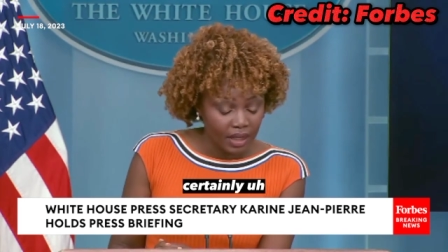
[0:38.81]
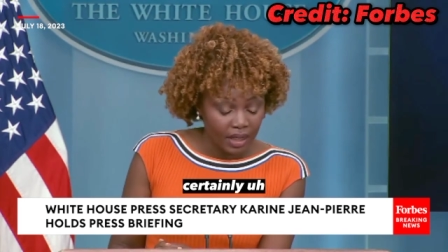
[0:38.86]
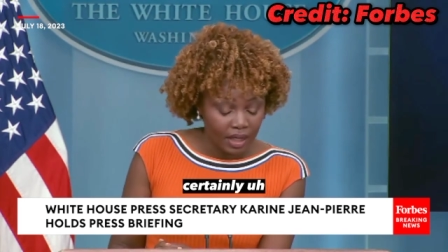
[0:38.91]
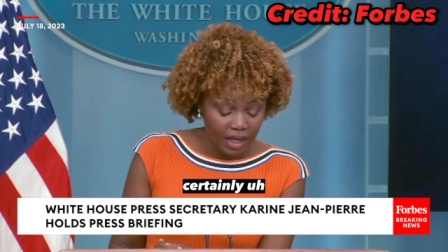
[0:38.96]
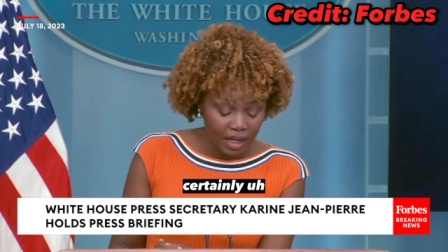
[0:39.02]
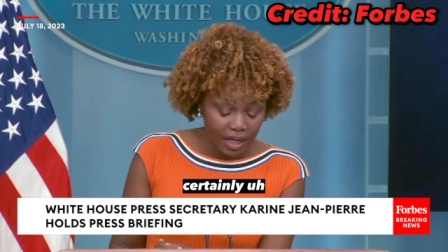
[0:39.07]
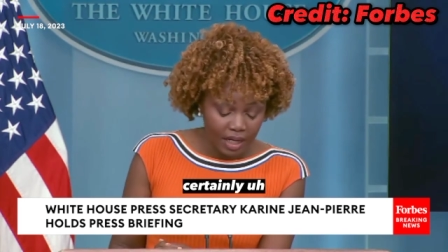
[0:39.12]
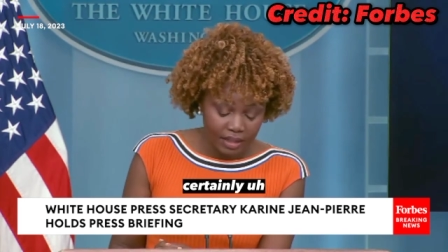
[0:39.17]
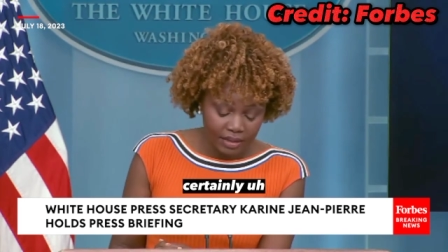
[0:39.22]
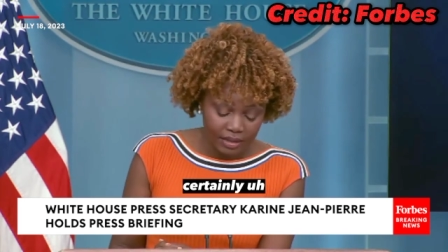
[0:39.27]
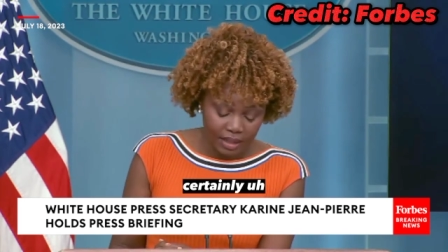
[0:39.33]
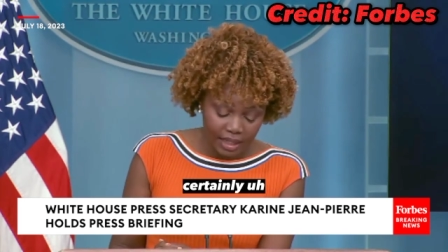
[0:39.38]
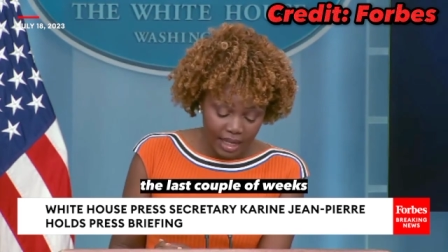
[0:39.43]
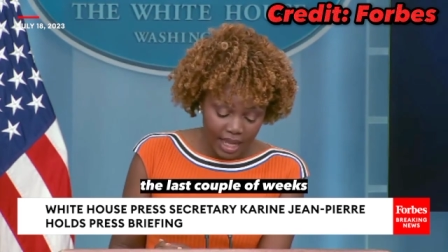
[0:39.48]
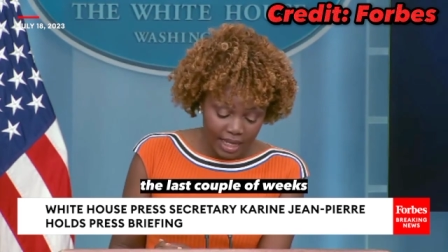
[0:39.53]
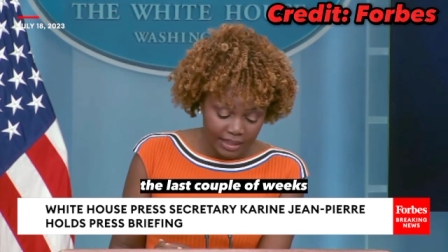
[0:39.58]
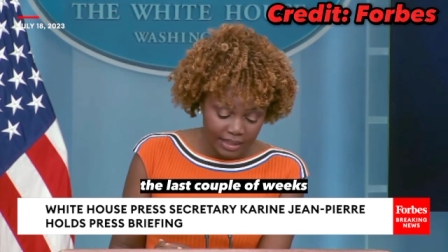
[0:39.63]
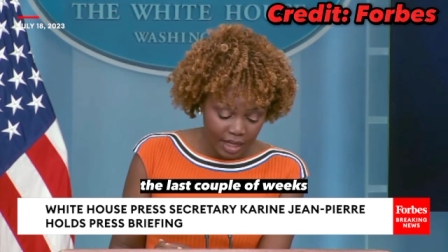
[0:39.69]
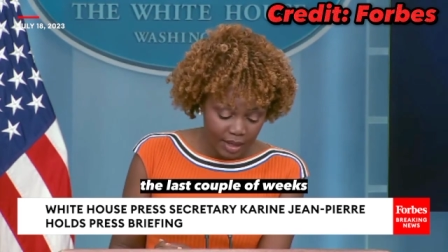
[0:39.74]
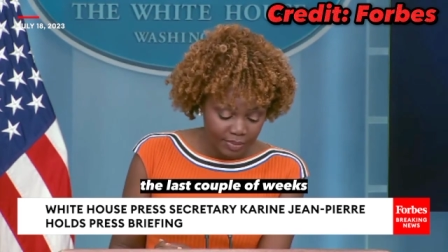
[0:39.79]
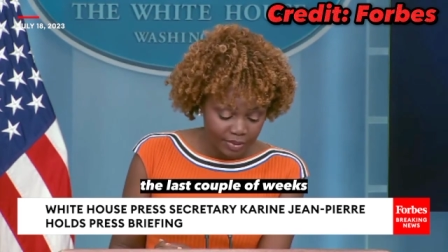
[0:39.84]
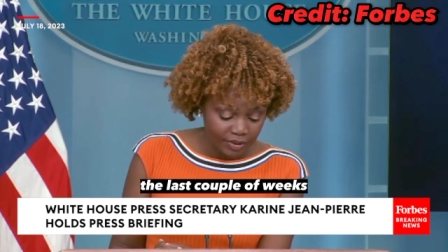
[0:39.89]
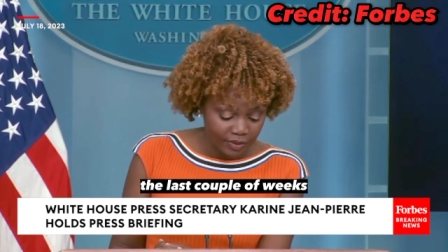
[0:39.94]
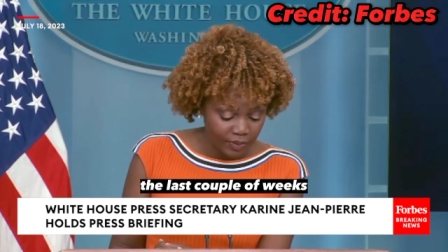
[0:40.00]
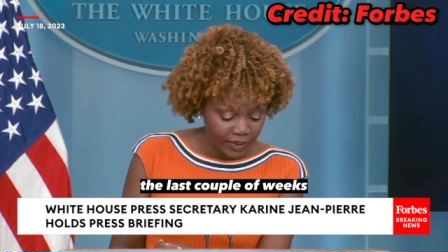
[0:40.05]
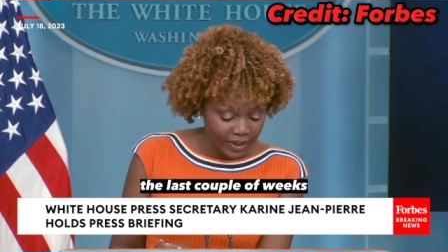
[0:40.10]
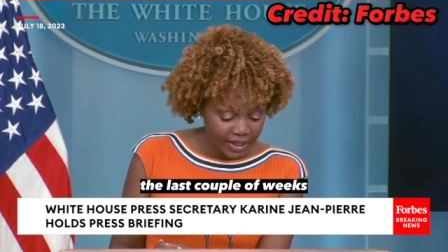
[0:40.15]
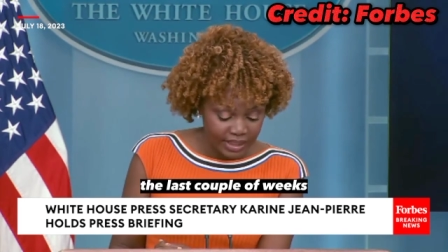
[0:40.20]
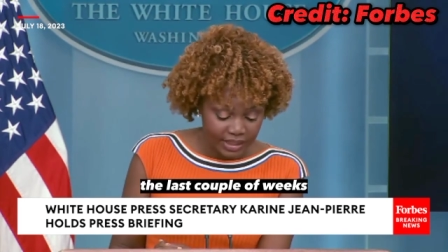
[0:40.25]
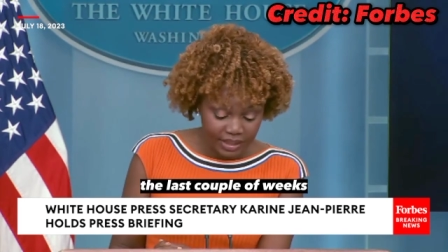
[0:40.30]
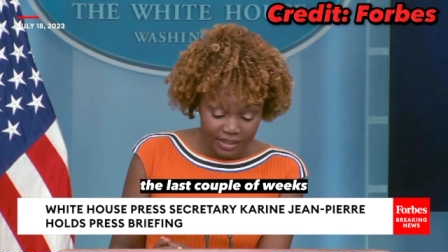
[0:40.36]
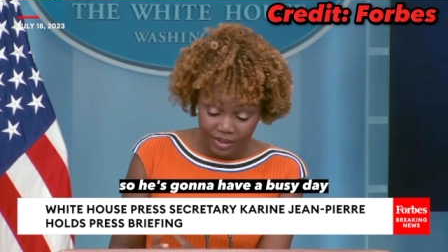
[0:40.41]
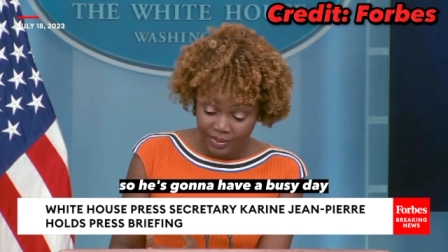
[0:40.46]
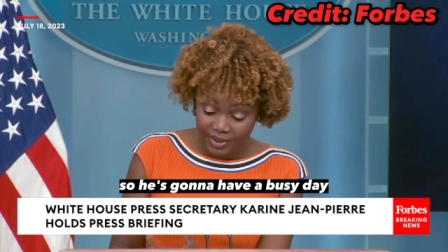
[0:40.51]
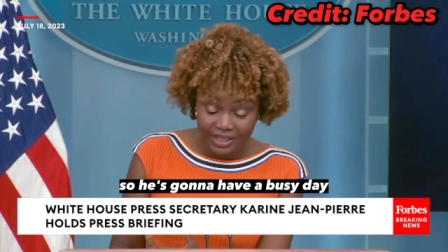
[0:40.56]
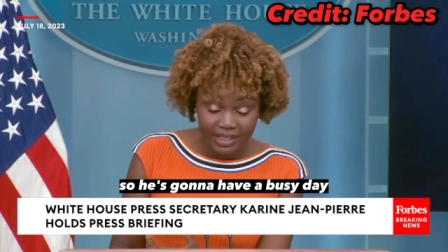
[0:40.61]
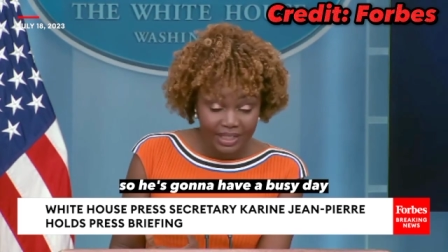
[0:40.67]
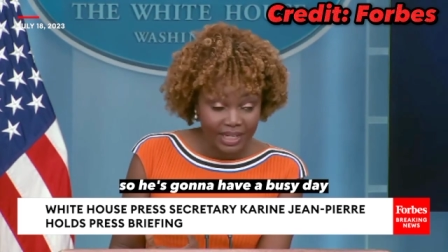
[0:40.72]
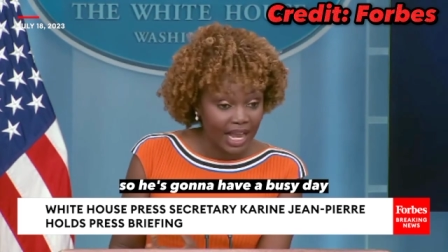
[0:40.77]
uh, the last couple of weeks. So
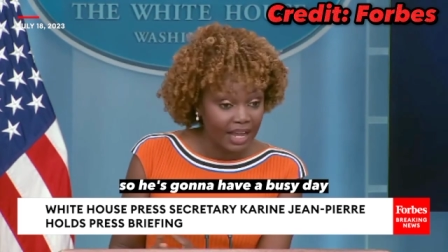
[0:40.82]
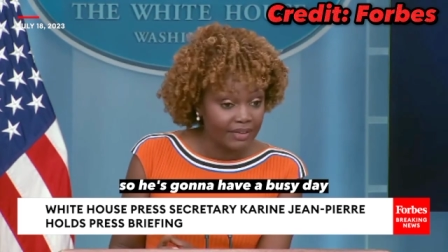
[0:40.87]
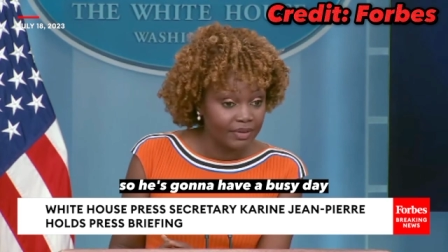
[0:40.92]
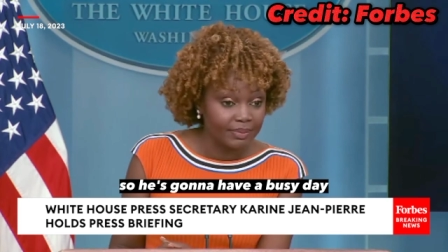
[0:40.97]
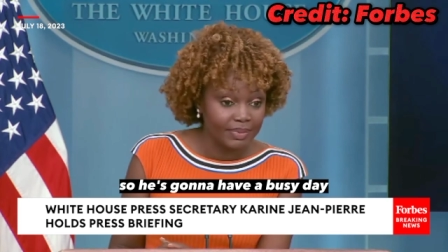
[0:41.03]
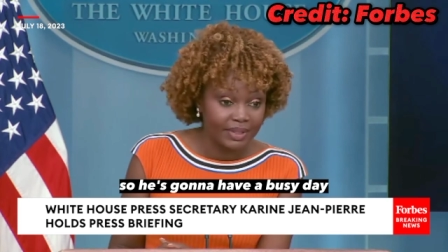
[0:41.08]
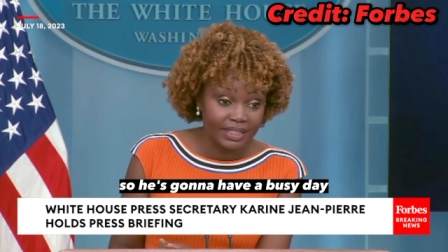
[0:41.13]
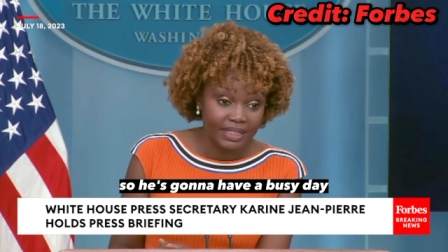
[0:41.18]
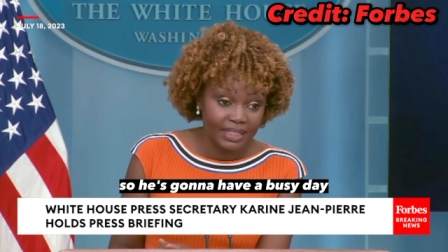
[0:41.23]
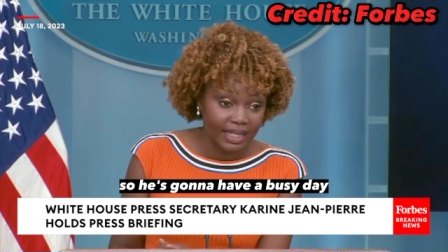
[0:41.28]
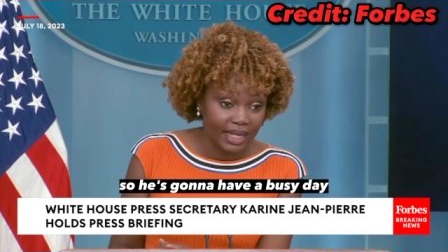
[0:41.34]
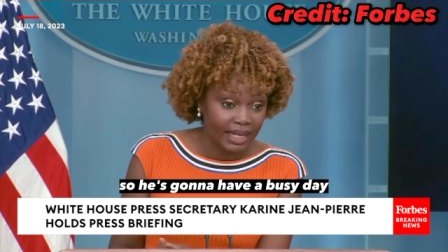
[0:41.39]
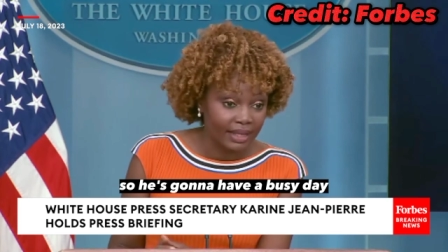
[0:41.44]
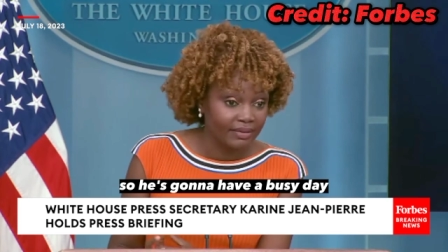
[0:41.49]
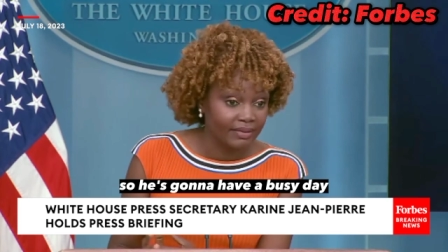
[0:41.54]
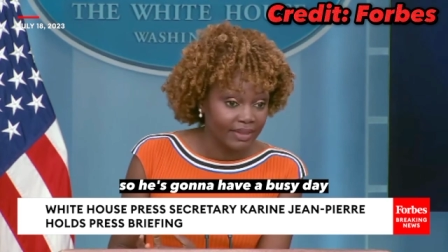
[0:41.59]
he's going to have a busy day.